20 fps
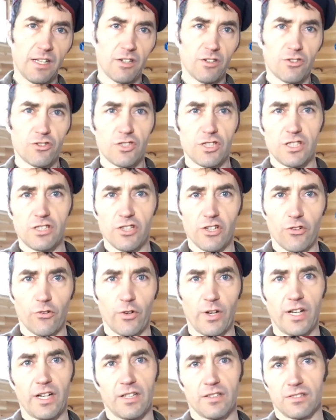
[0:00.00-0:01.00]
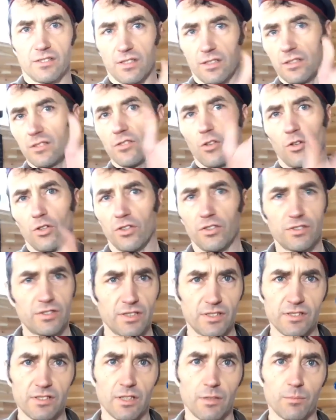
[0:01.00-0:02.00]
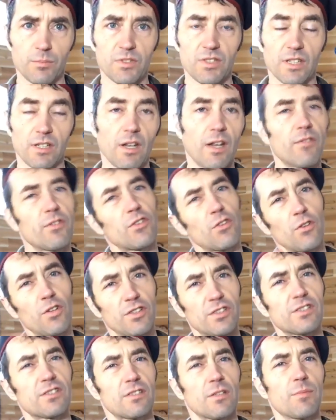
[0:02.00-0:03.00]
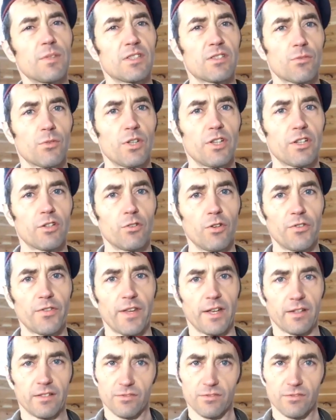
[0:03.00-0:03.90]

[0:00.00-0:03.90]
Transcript: energy generating solar systems. And a solar system is a really cool thing.